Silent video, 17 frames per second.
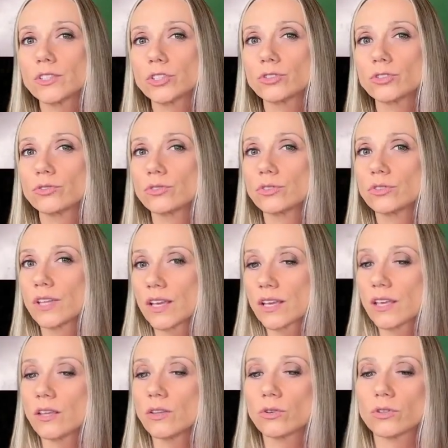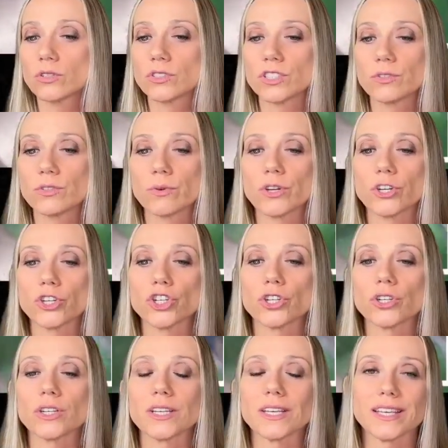to take into
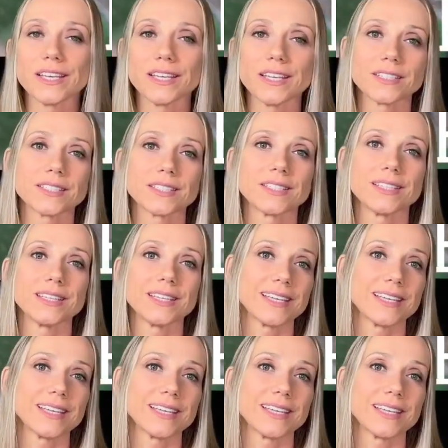consideration is the